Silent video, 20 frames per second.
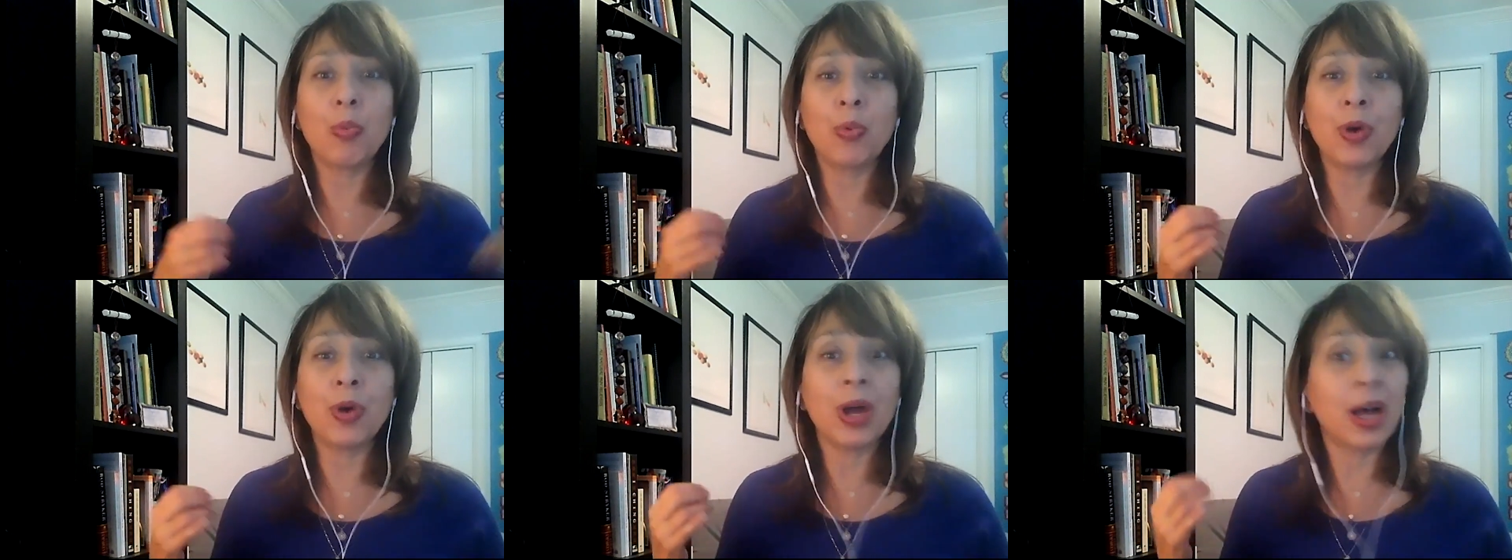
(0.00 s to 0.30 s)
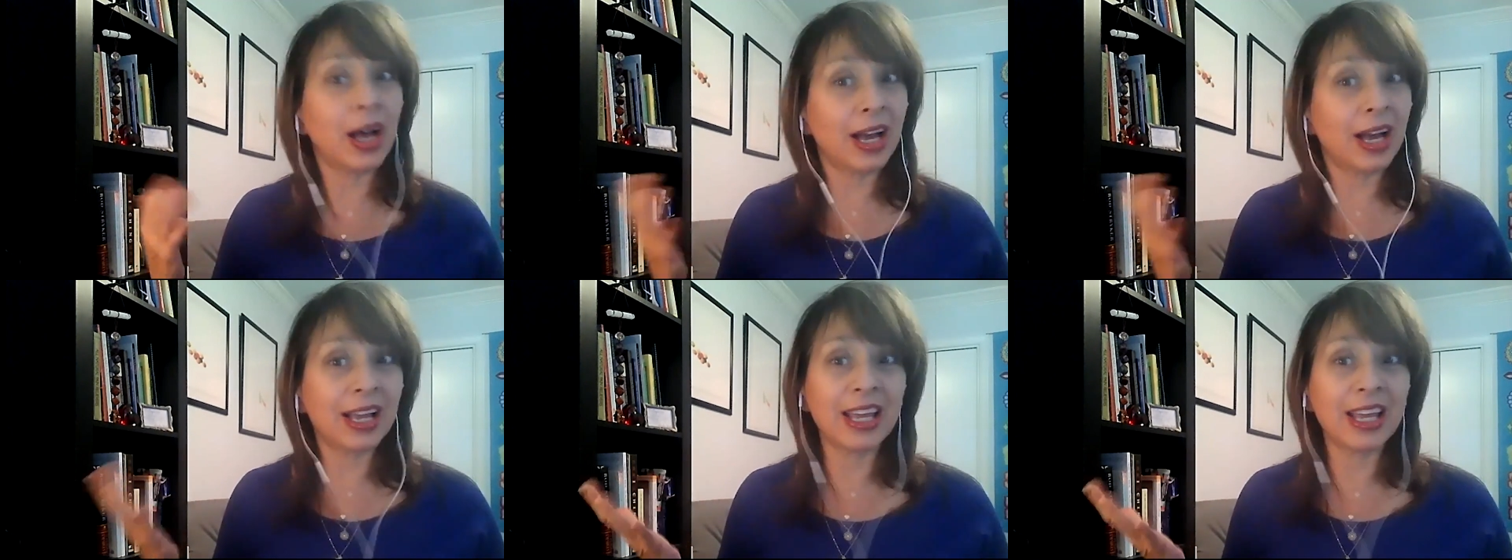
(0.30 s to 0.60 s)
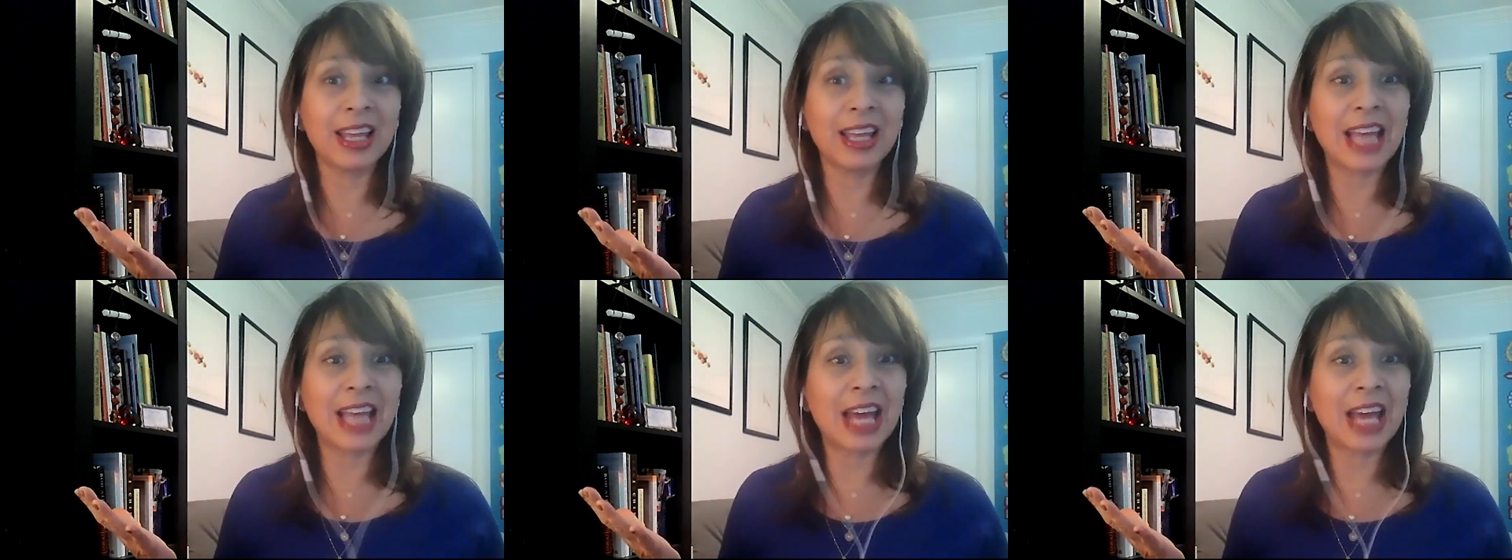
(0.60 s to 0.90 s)

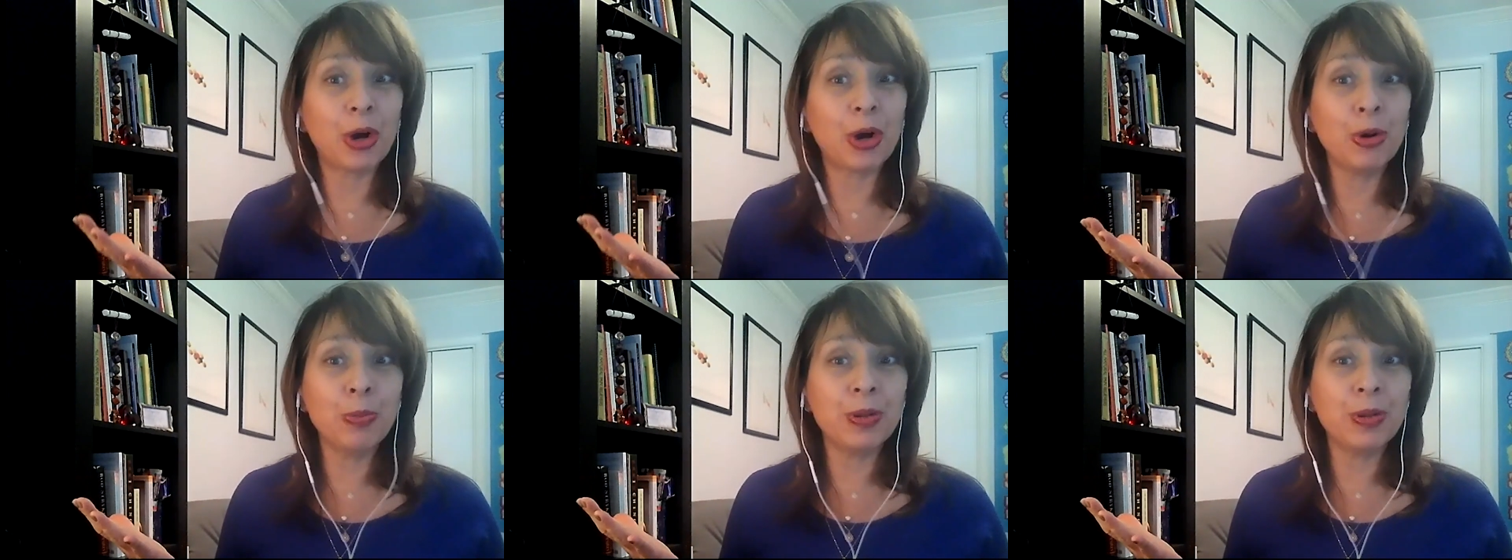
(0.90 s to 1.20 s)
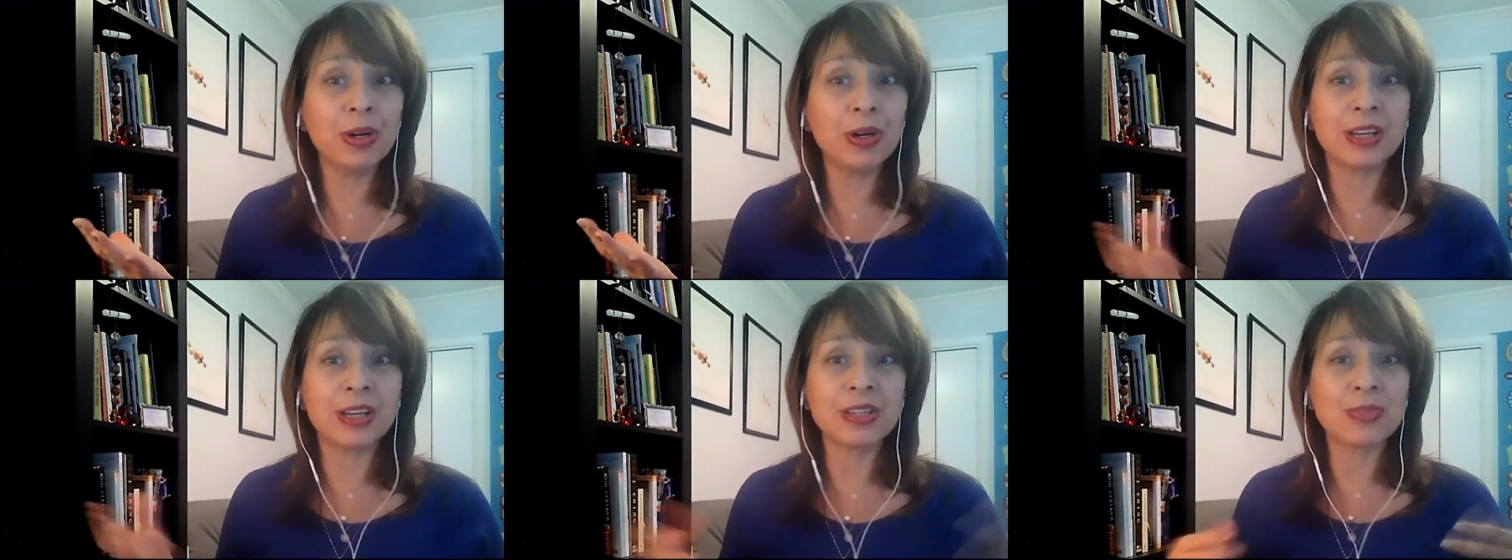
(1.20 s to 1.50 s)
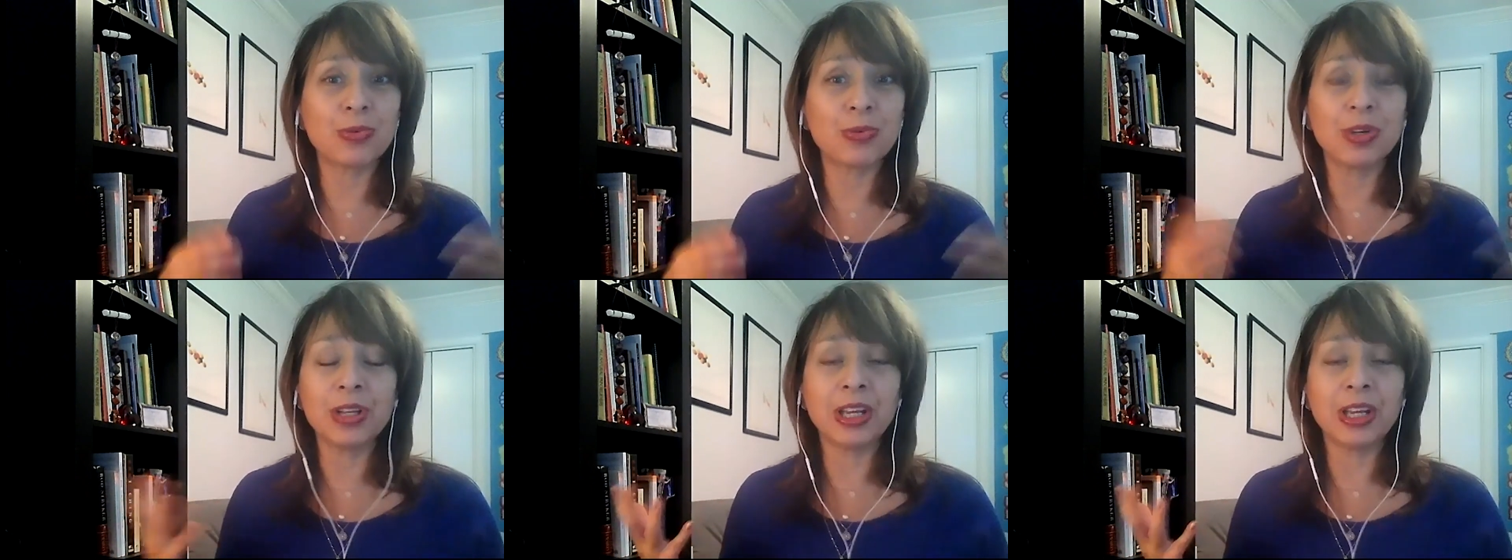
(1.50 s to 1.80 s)
again, that
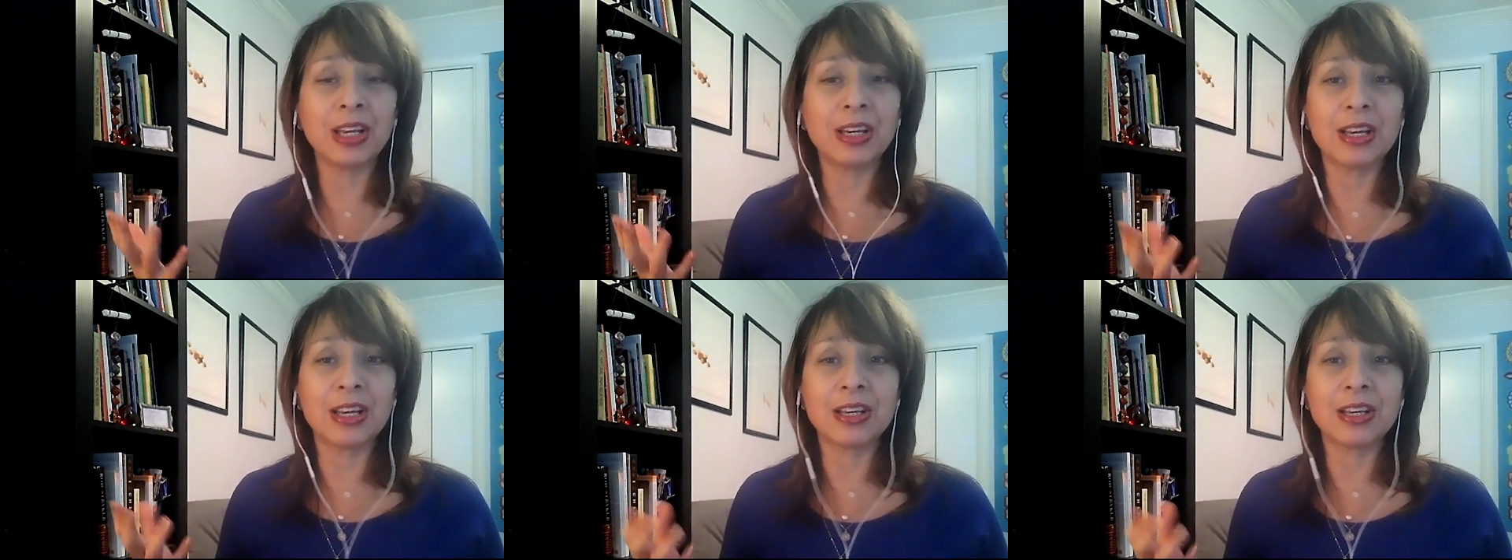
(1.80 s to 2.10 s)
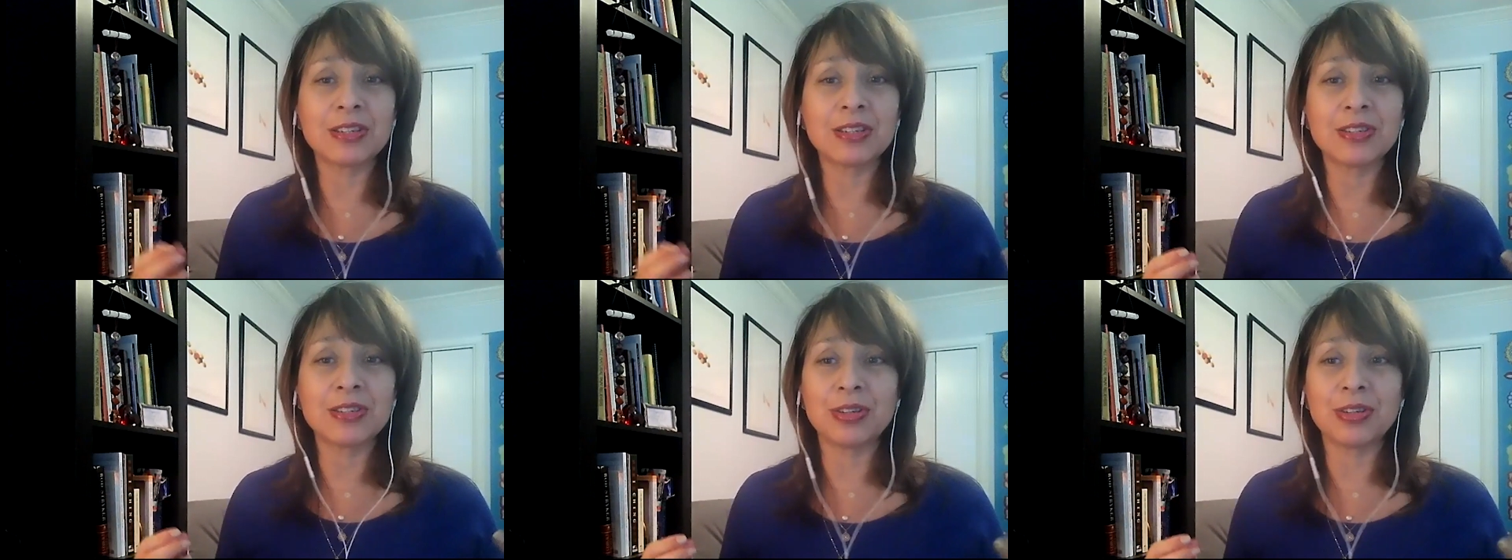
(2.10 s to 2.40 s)
openness, willingness